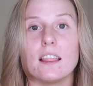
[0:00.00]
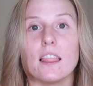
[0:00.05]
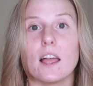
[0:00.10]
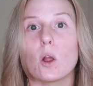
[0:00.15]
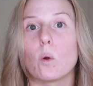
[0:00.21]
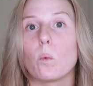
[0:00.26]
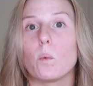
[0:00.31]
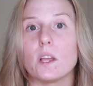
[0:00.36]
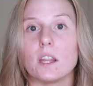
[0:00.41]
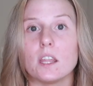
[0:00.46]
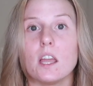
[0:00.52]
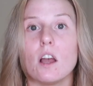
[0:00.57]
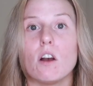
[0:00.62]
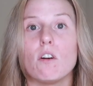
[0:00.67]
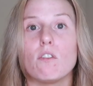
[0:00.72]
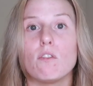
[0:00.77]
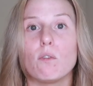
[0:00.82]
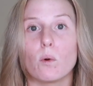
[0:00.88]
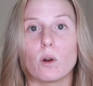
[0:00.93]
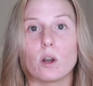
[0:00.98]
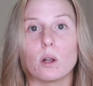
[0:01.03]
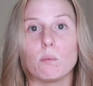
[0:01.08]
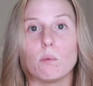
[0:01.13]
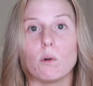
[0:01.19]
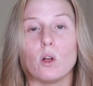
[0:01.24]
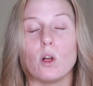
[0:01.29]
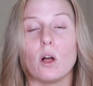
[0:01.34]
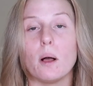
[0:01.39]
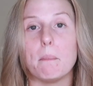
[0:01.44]
like really
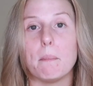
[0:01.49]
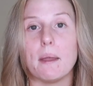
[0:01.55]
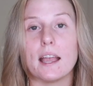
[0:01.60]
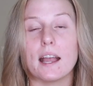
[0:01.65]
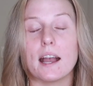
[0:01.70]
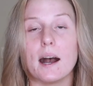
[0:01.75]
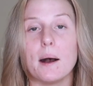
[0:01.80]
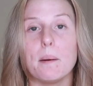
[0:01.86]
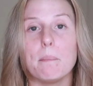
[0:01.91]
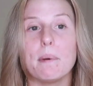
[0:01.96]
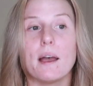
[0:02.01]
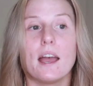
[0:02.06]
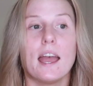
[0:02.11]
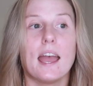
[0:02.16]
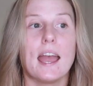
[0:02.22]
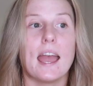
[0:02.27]
affordable makeup,